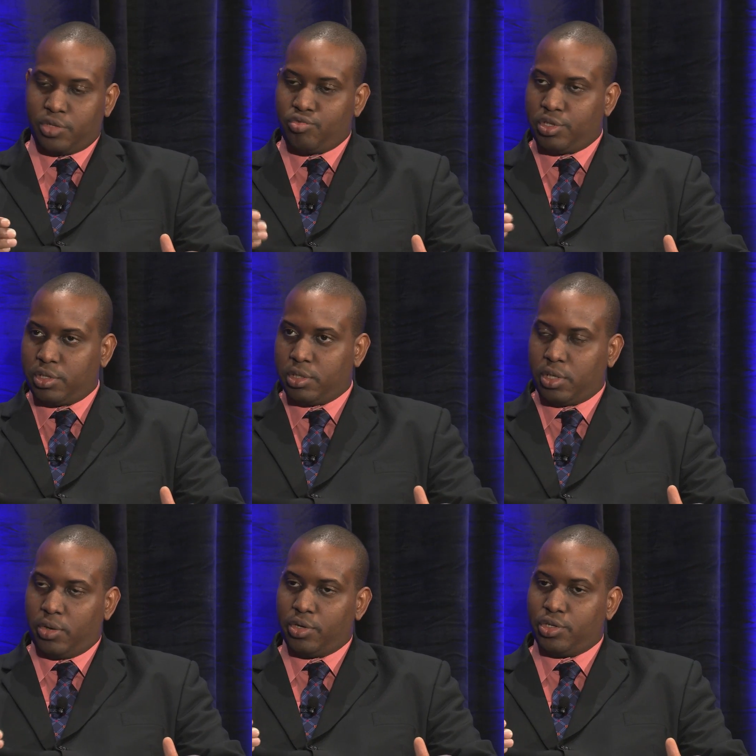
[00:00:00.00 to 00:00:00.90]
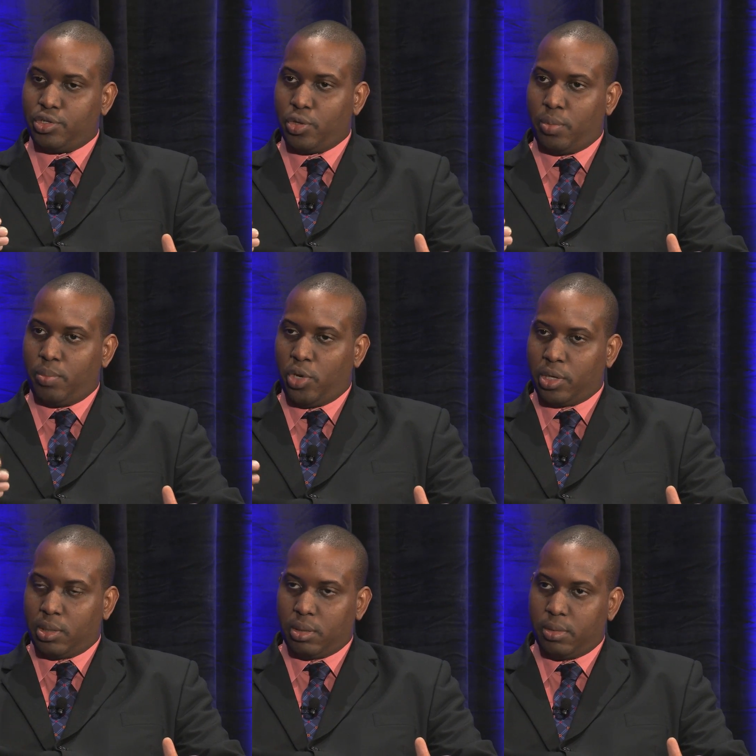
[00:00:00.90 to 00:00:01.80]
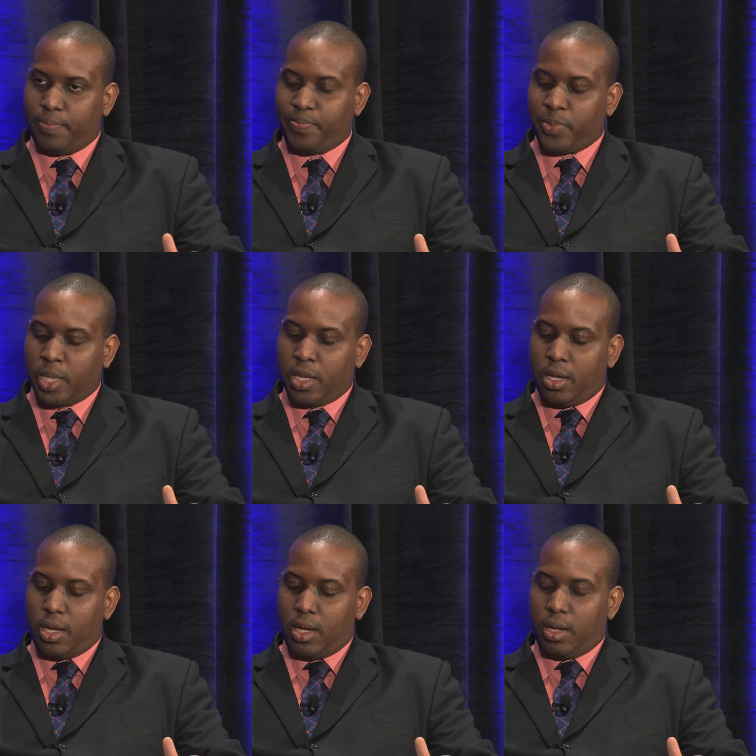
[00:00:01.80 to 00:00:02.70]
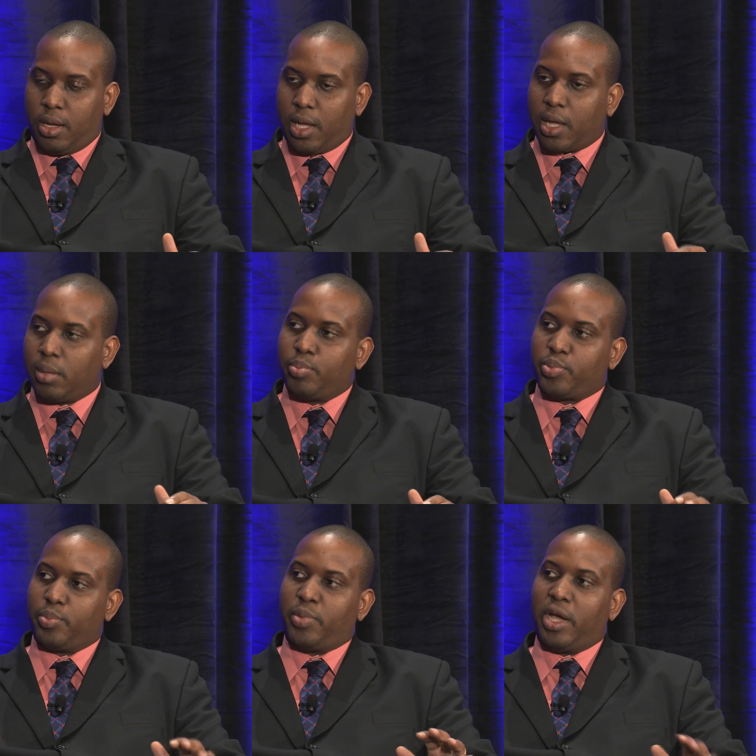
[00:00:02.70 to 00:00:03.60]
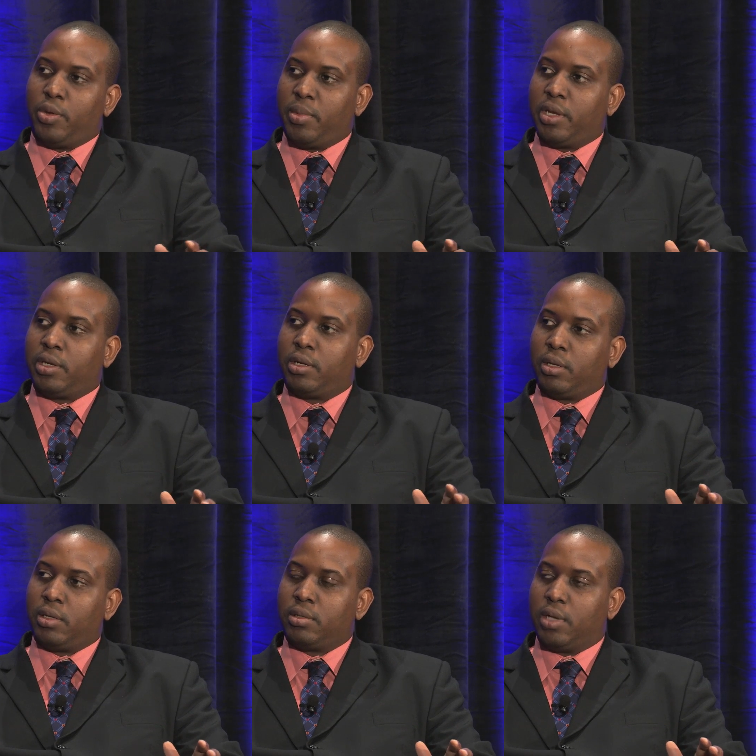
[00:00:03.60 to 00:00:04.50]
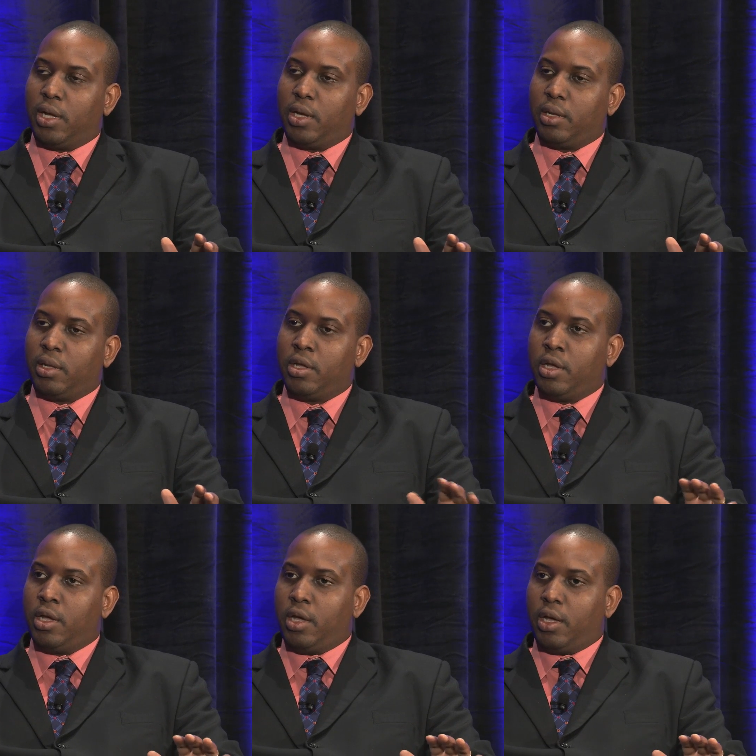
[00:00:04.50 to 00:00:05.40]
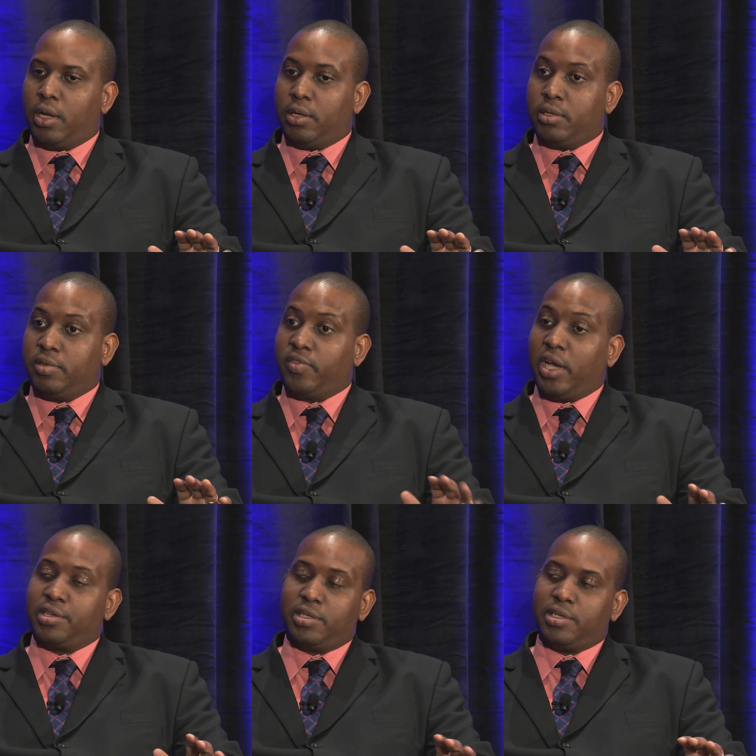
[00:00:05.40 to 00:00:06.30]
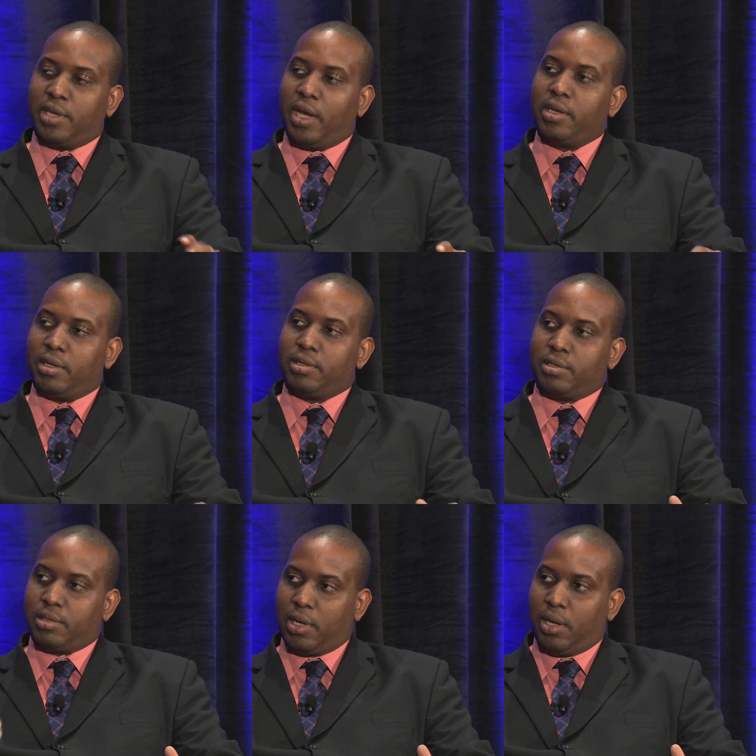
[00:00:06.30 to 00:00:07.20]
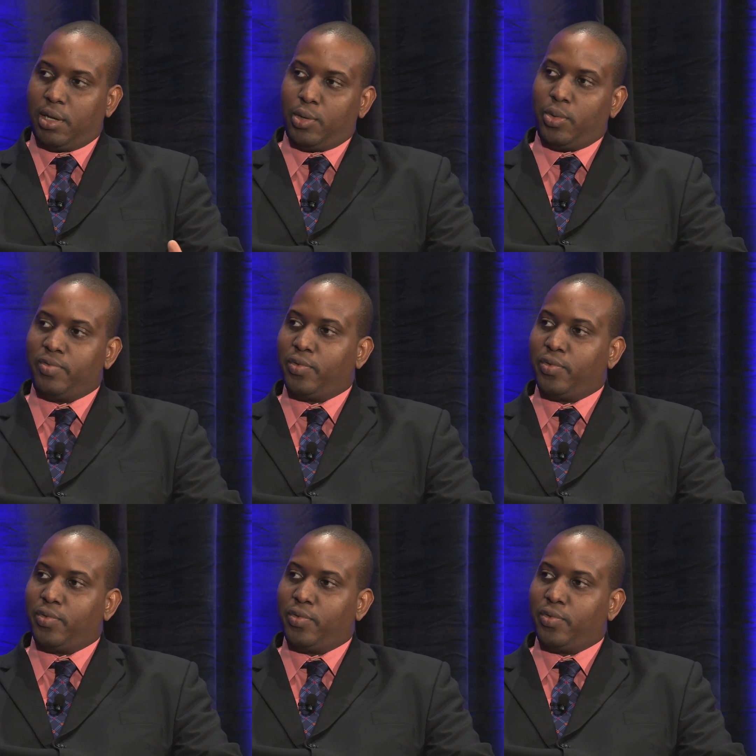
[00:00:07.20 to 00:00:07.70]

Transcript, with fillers: this research, how does your model help biomedical device designers going